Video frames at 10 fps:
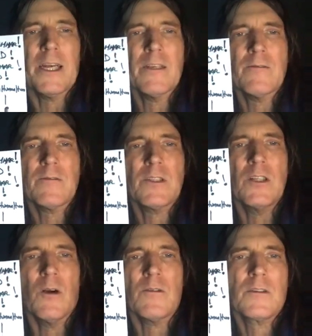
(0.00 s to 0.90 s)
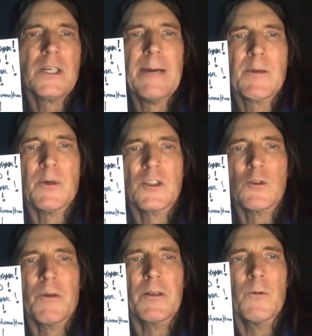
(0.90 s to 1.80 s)
writing, comic book
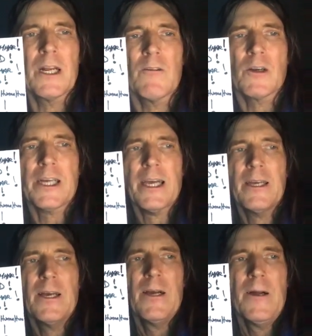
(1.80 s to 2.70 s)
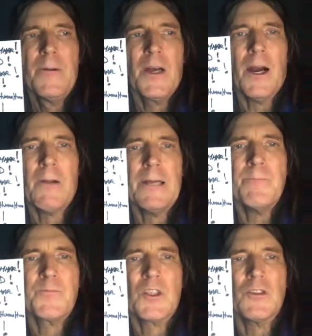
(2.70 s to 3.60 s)
story or whatever, okay? All
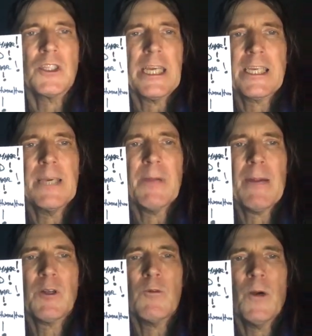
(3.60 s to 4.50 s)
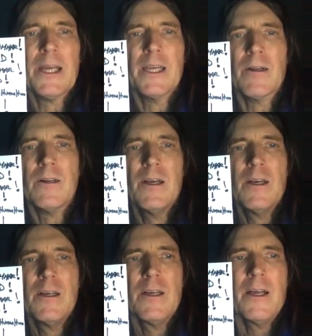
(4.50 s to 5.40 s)
right, so just keep hammering away here.
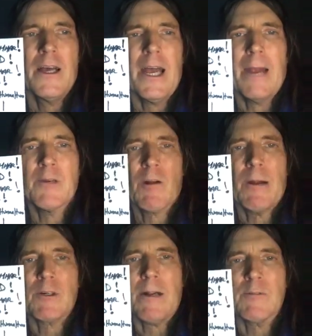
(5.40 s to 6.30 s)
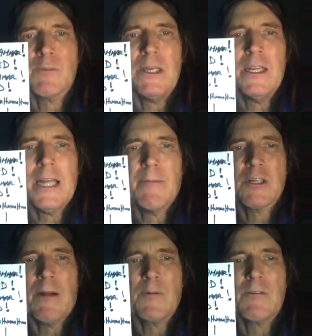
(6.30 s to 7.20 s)
Hammer the grammar, grammar speed,
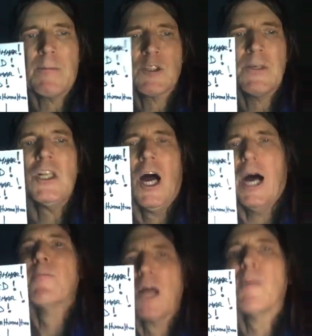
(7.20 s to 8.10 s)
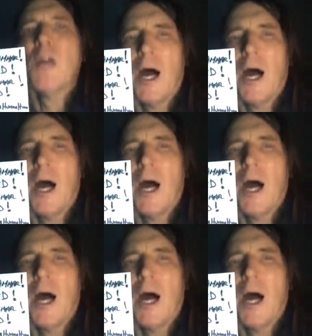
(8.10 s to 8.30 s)
hammer the grammar, grammar speed, hammer